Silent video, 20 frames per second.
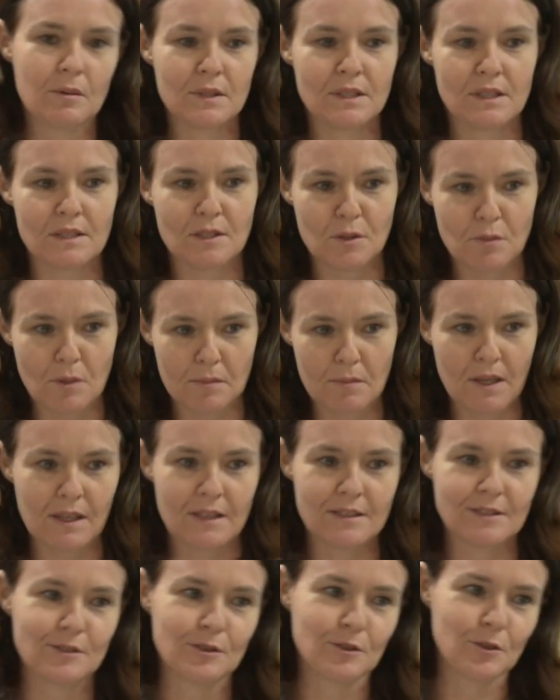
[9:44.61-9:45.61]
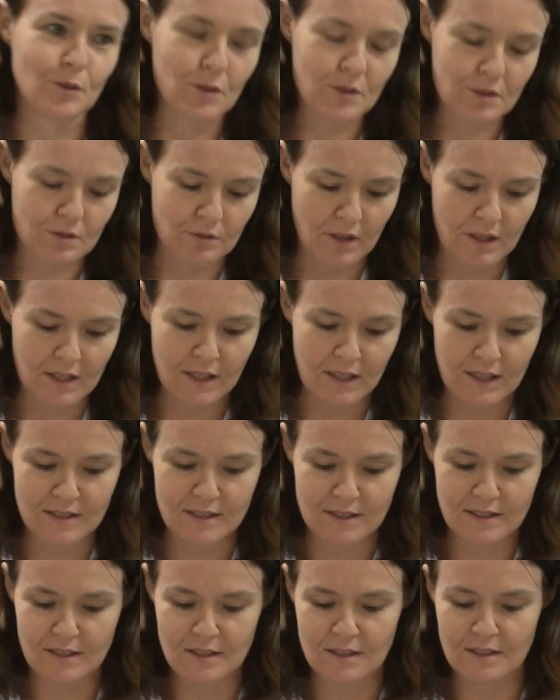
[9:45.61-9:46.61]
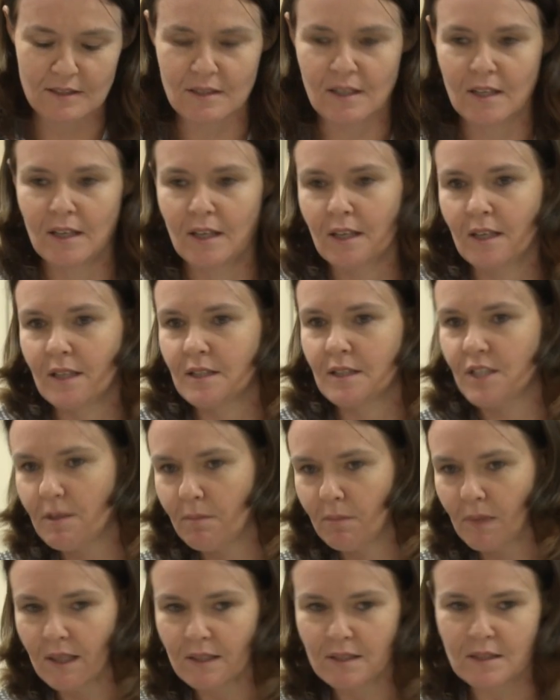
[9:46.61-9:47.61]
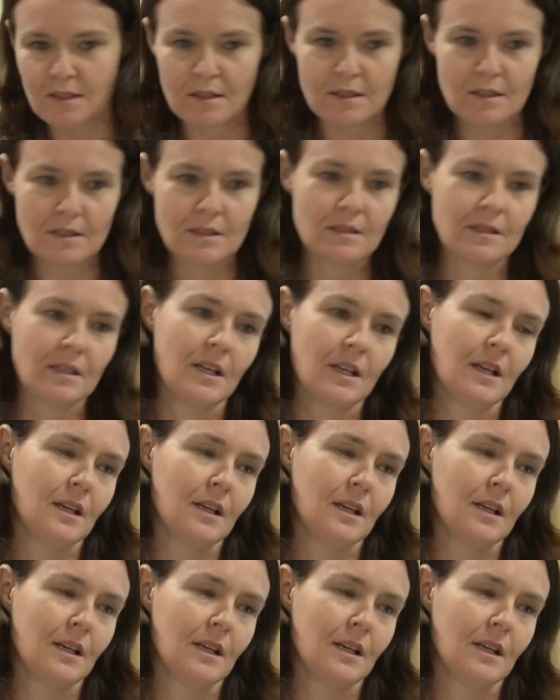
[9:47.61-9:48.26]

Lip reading: We did swimming lessons, horse riding lessons, gym lessons.